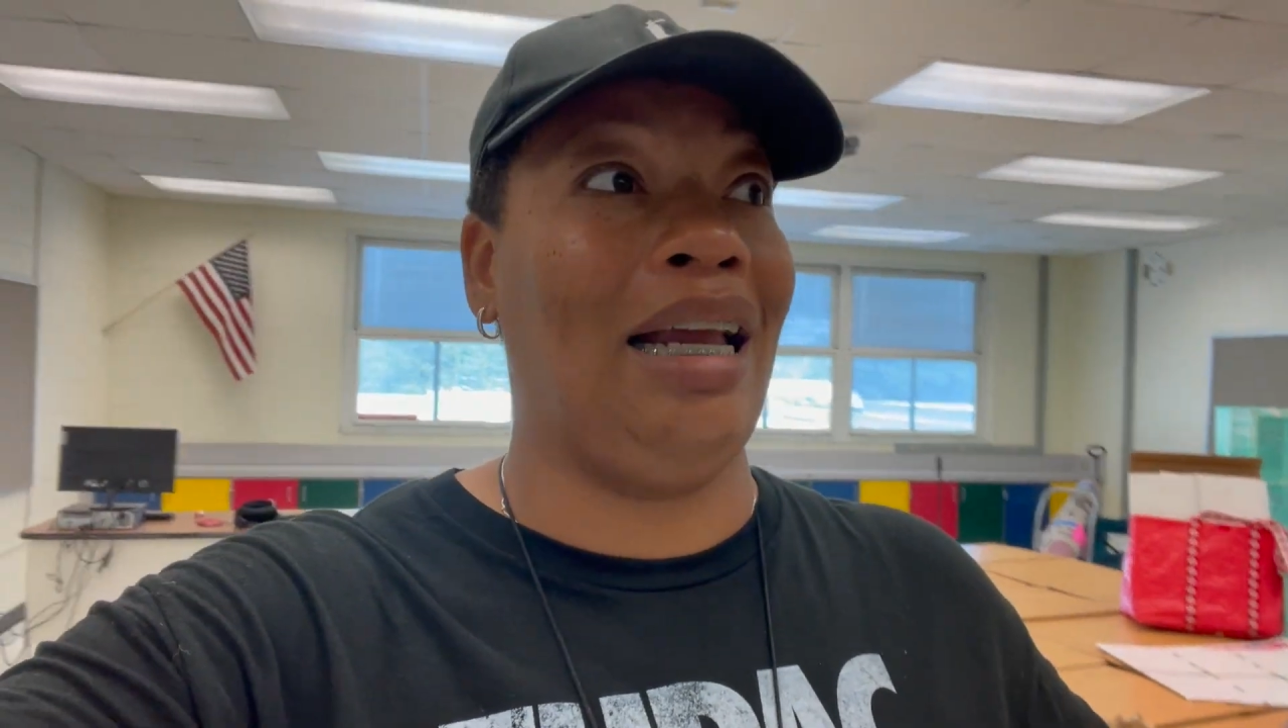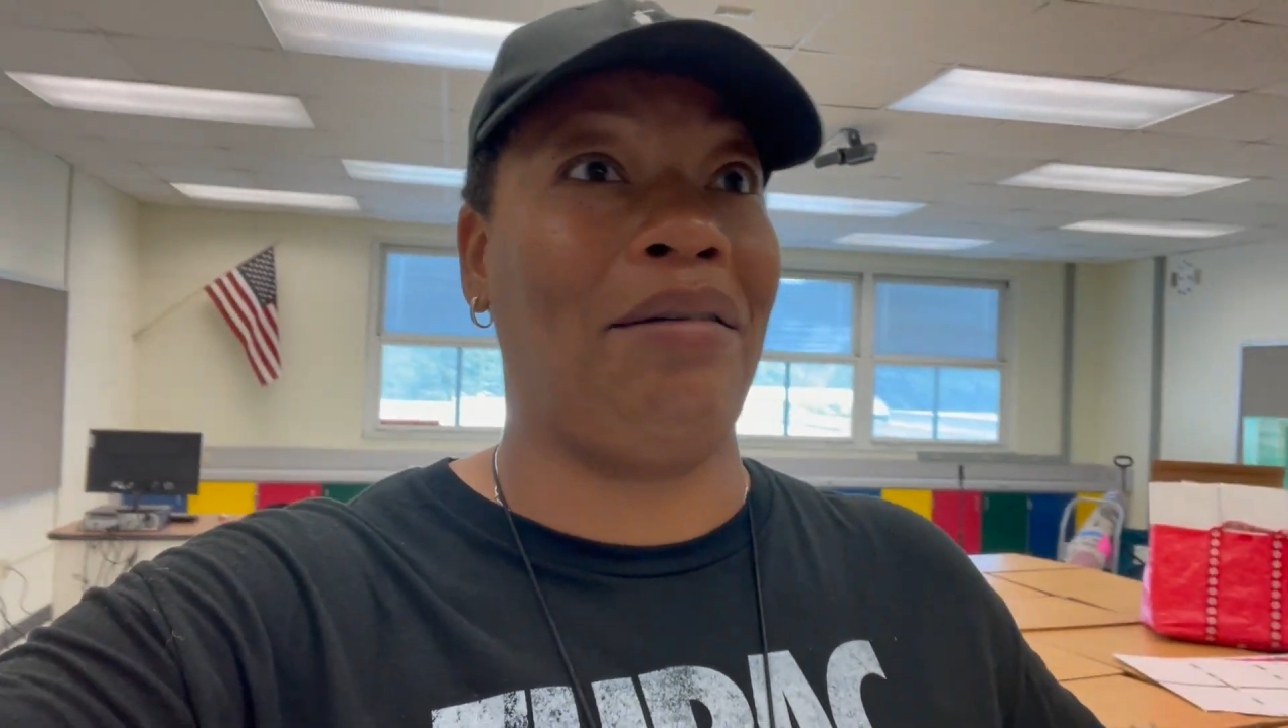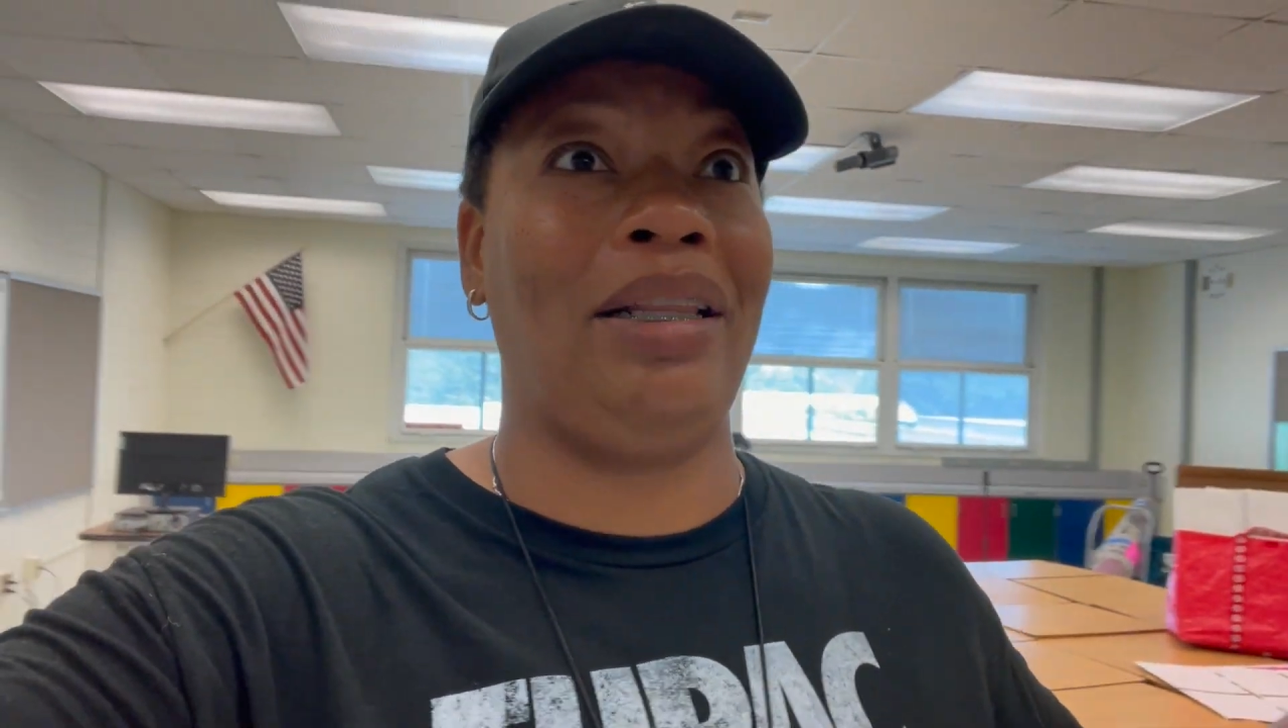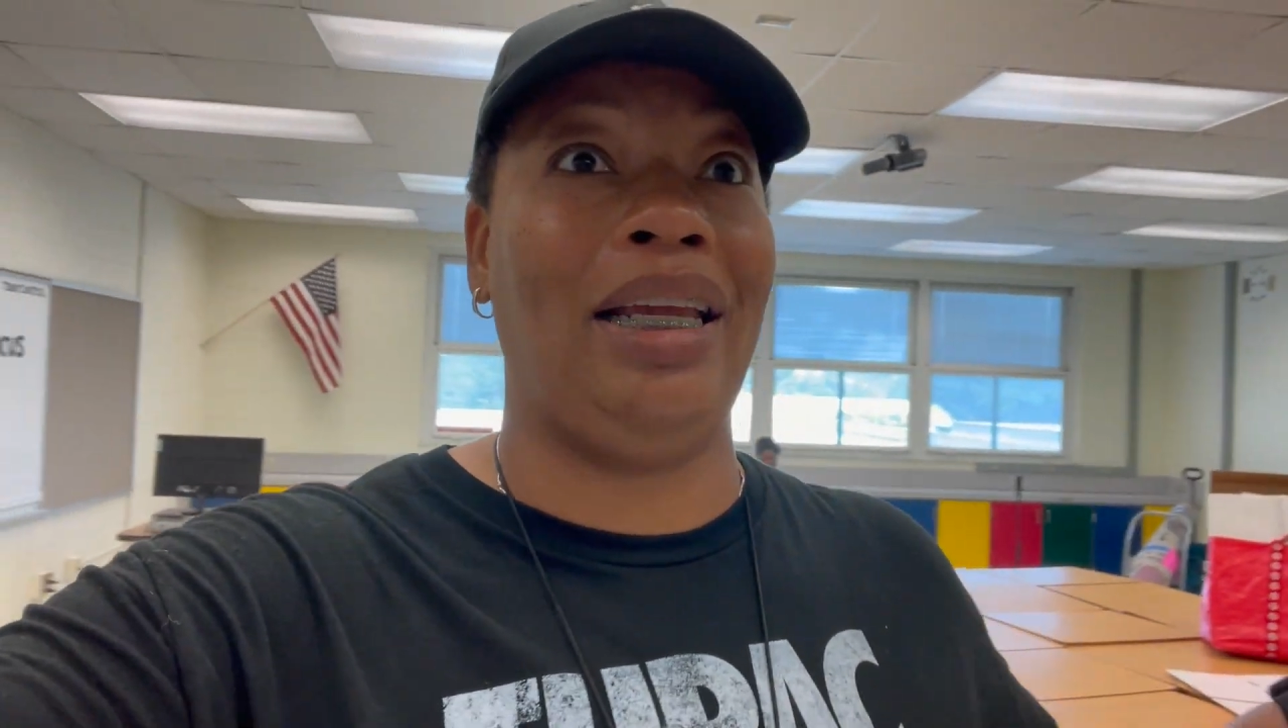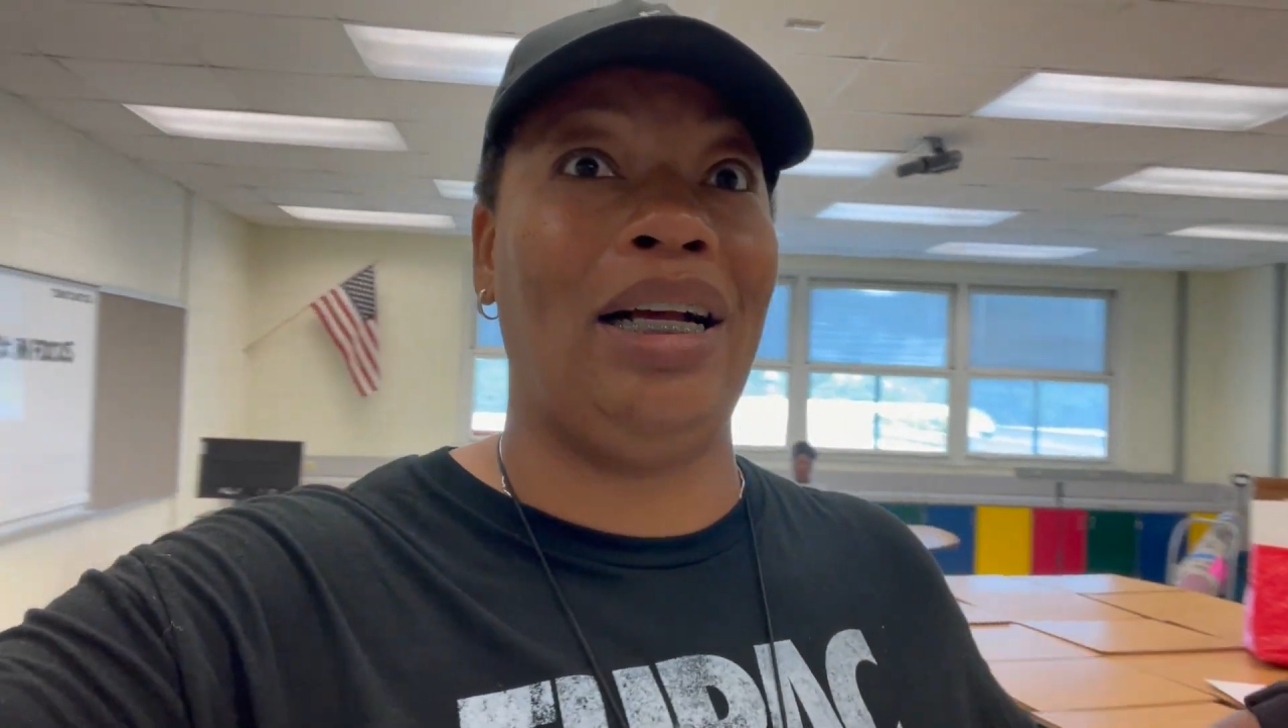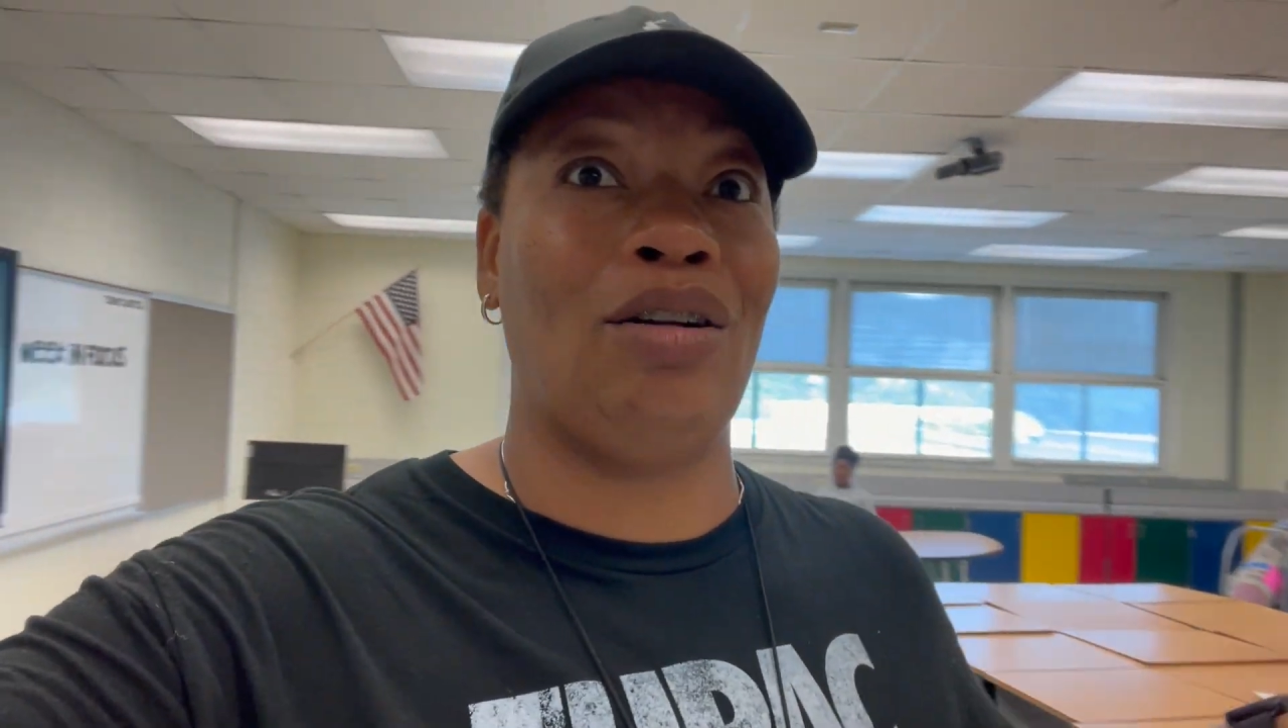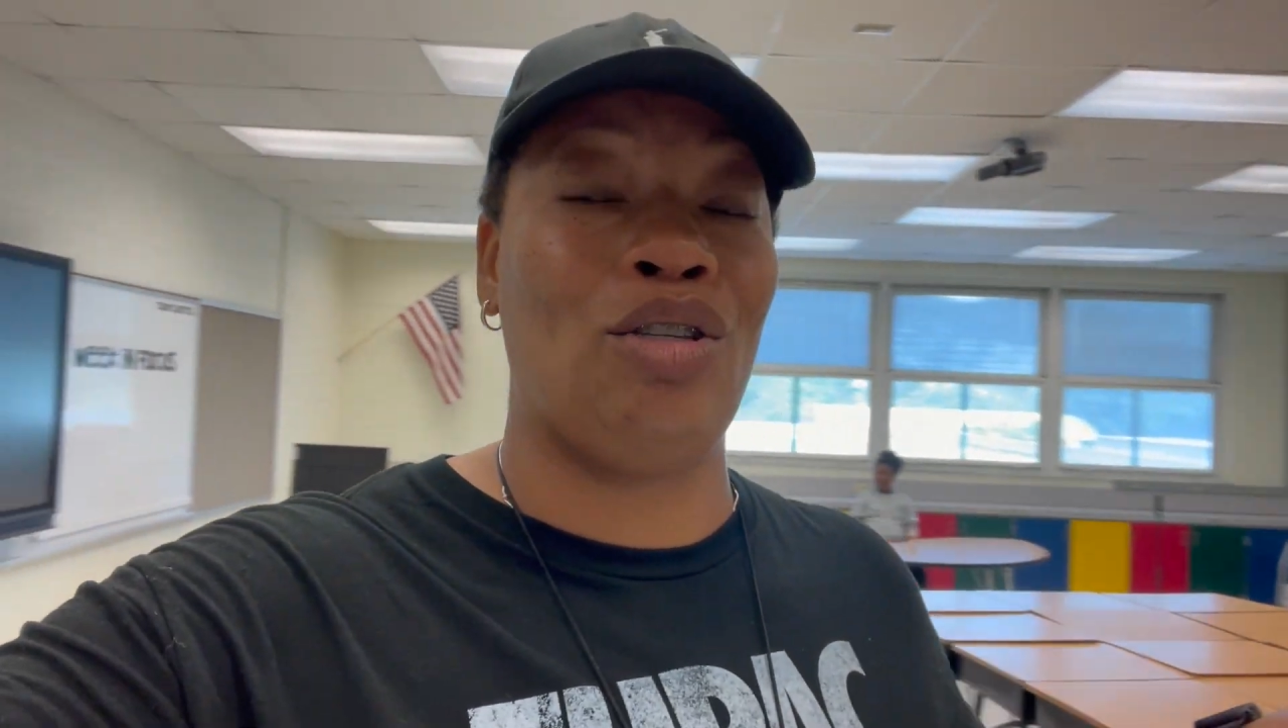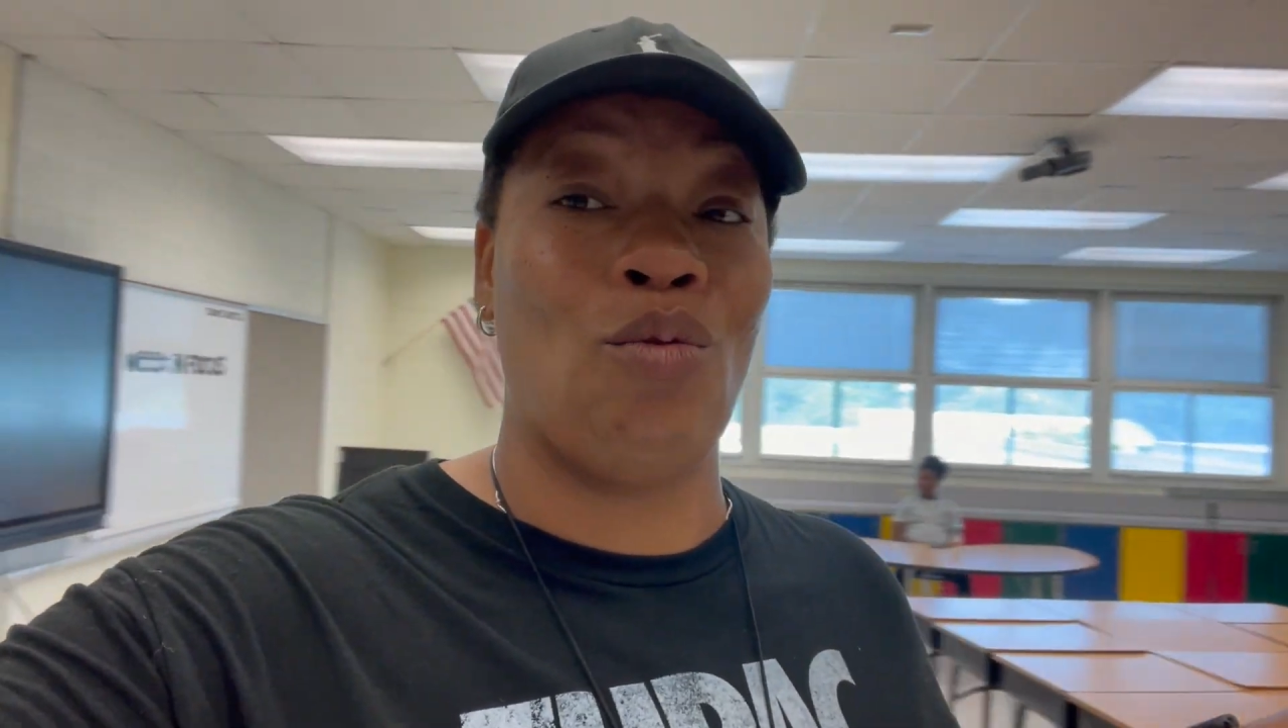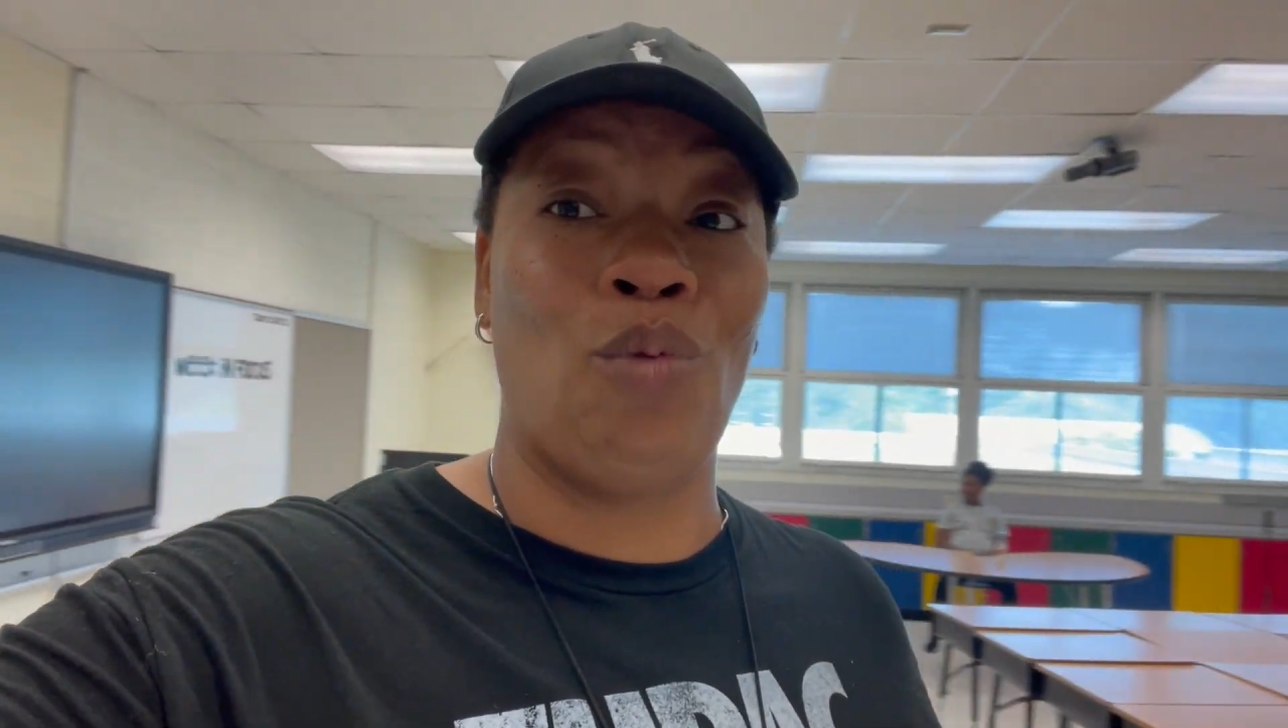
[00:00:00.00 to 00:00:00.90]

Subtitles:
everything else